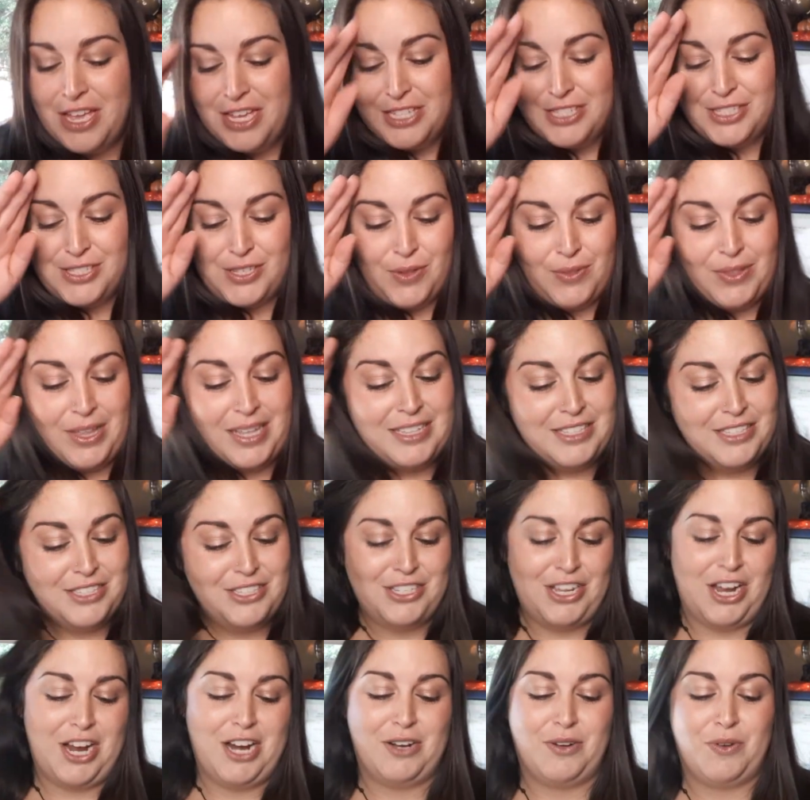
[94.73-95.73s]
So let's
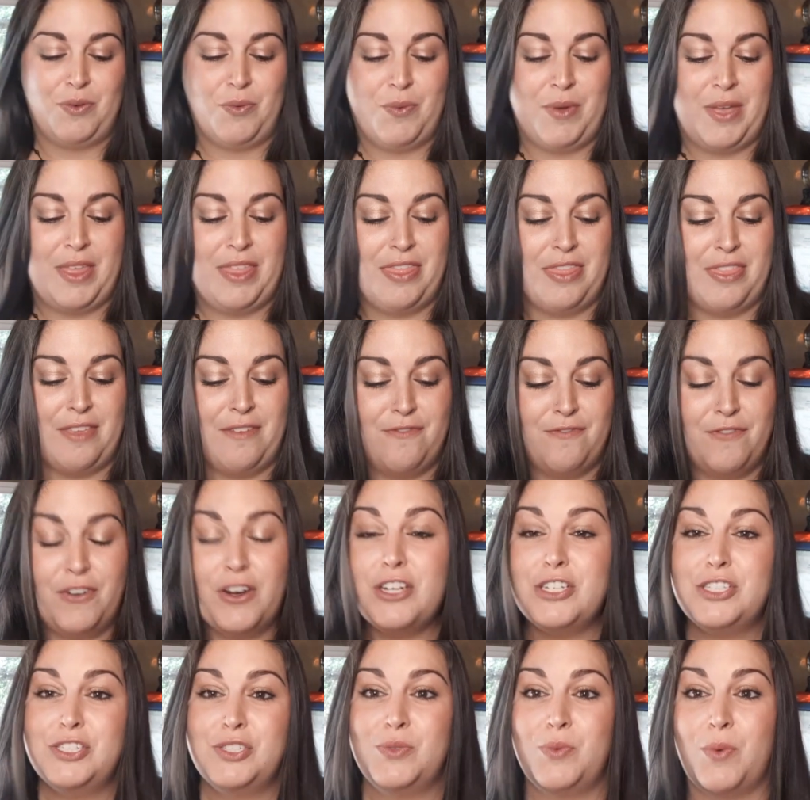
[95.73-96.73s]
start with the
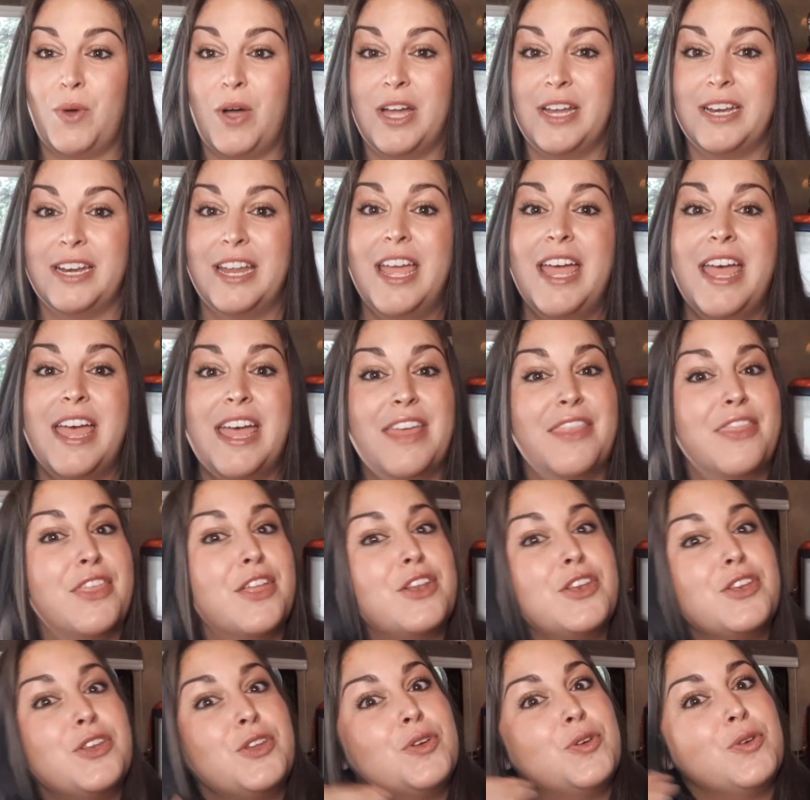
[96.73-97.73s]
first one, the
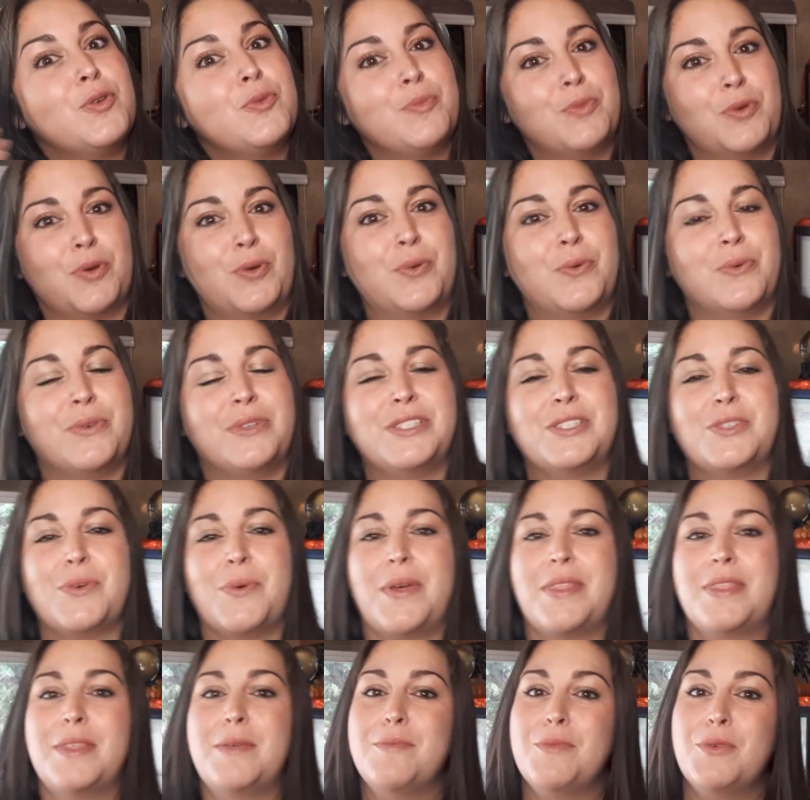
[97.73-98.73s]
new moon. So
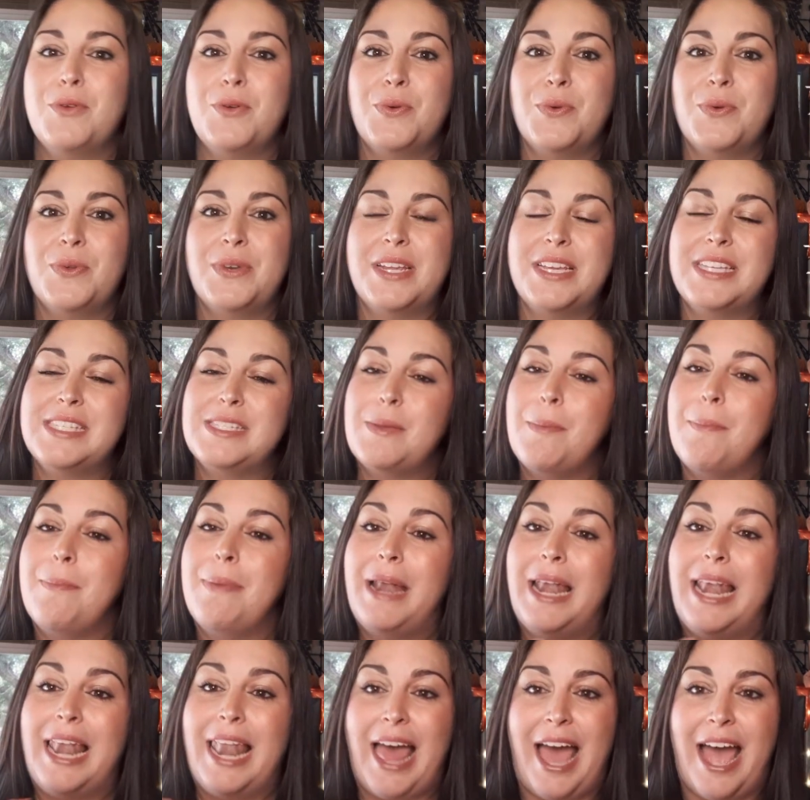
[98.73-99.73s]
when the moon is
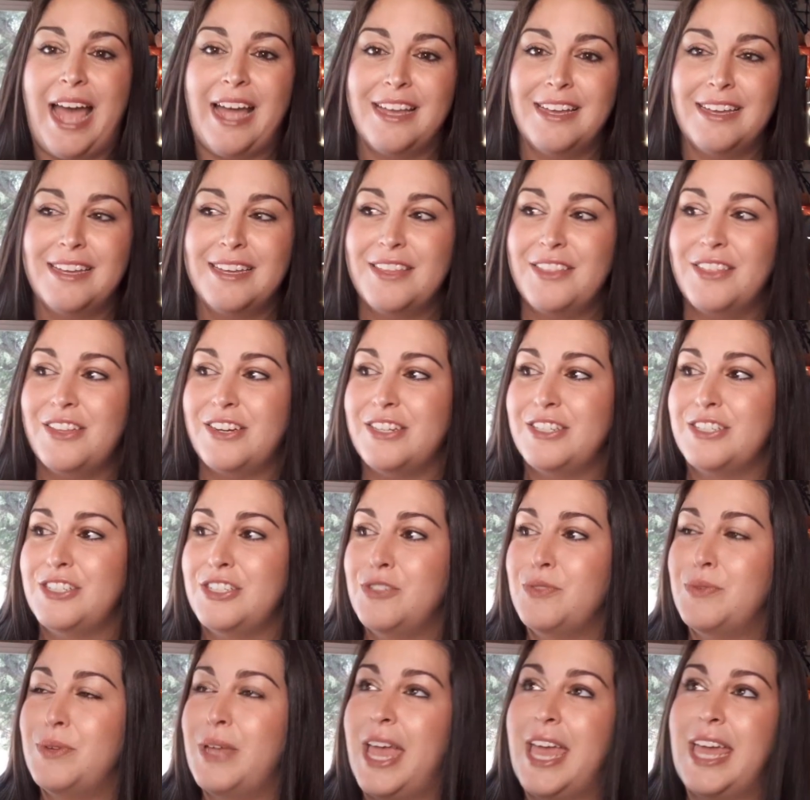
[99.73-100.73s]
black, there
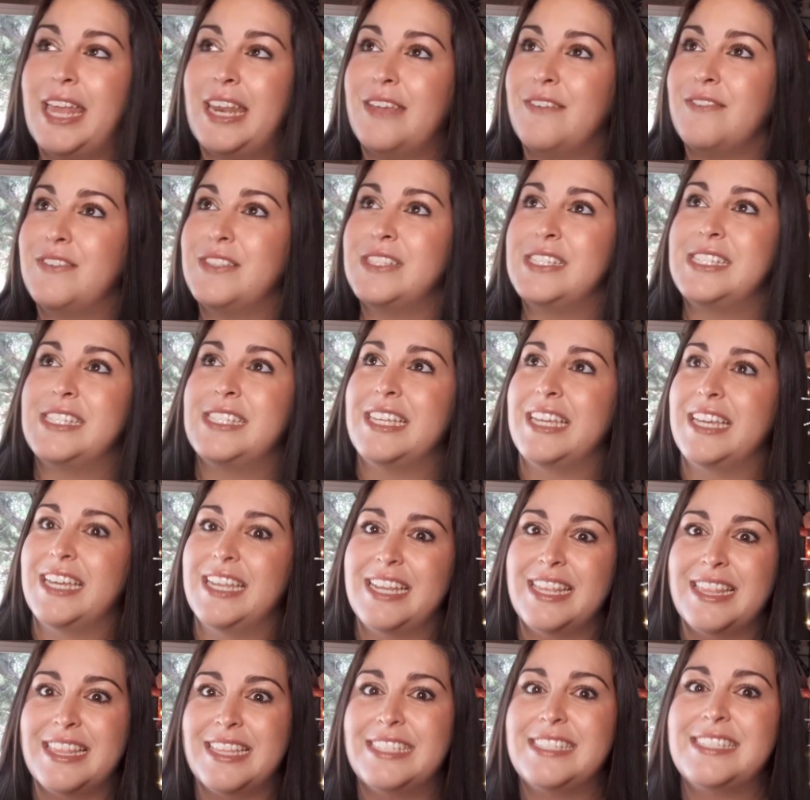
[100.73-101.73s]
you can't even see it
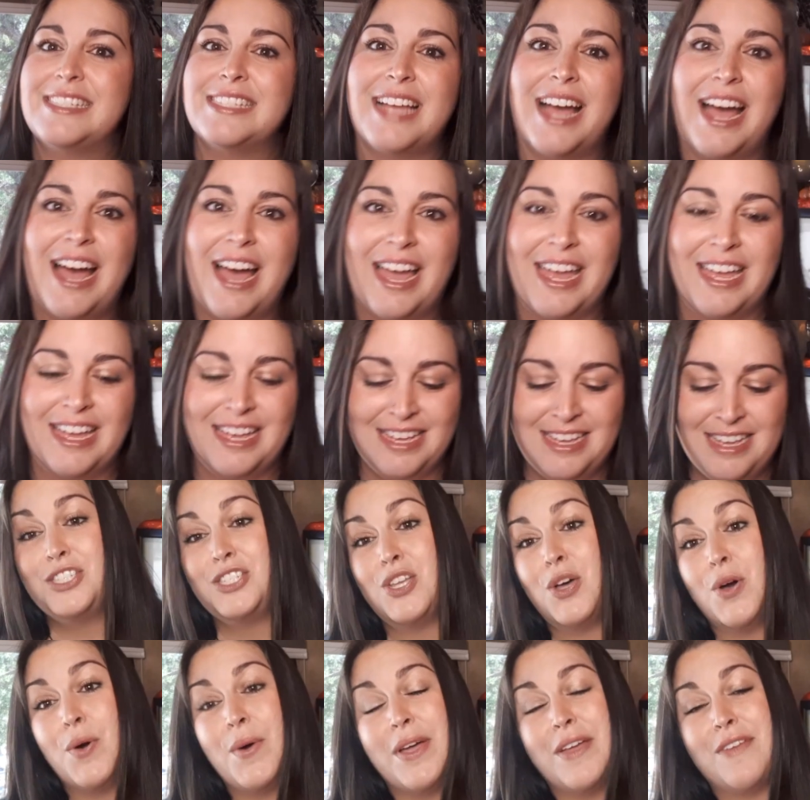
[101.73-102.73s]
in the sky.
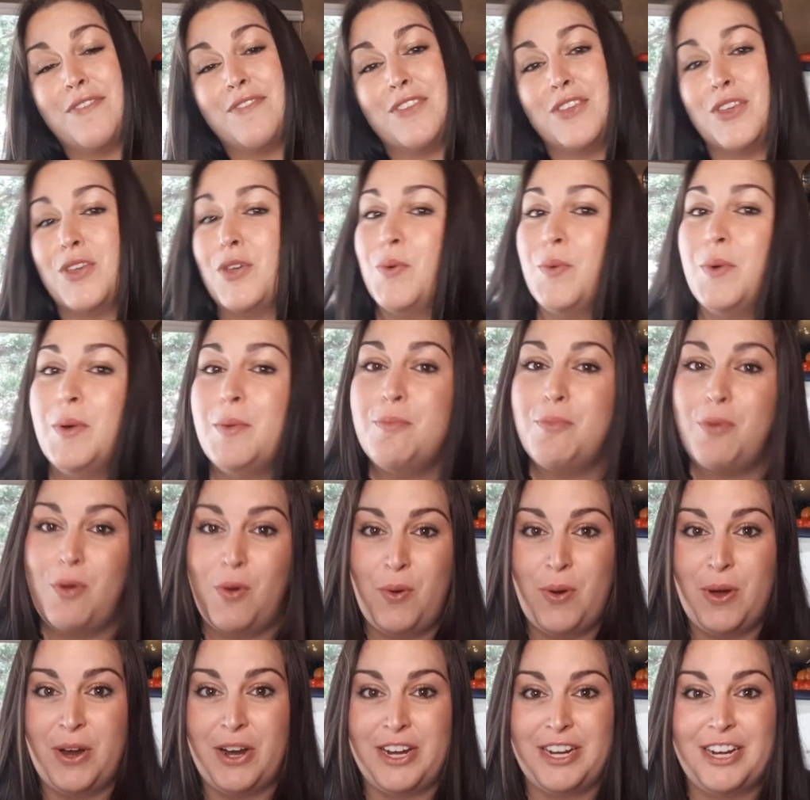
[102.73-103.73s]
So if you were
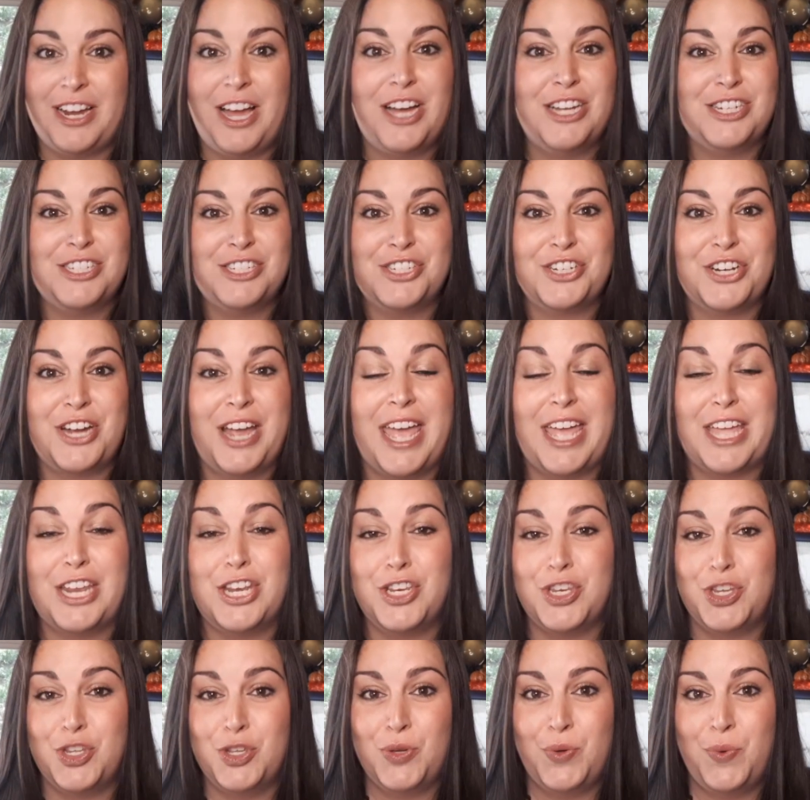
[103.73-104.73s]
born under a
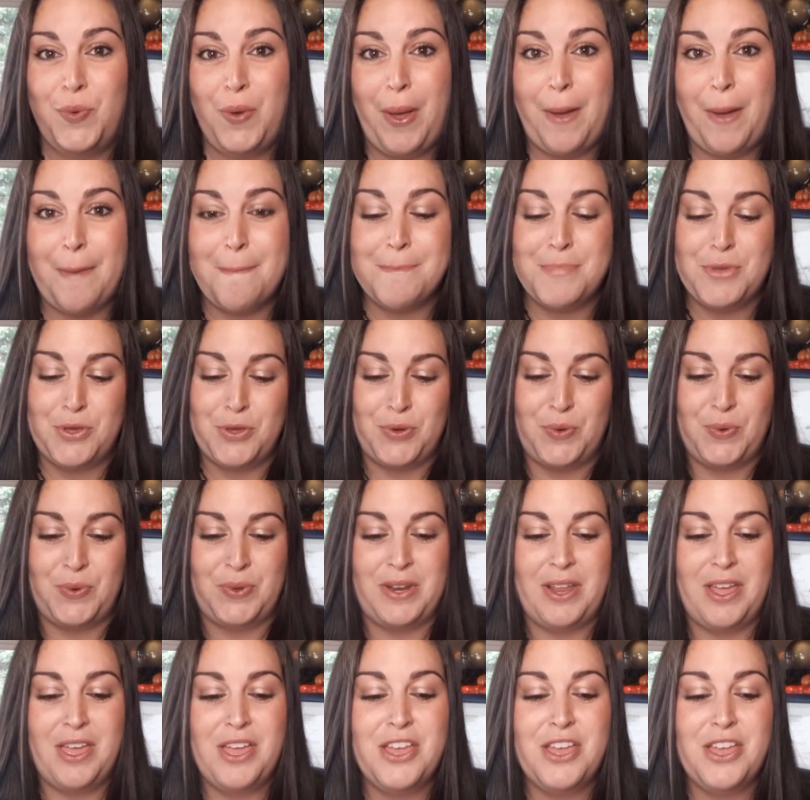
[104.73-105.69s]
new moon,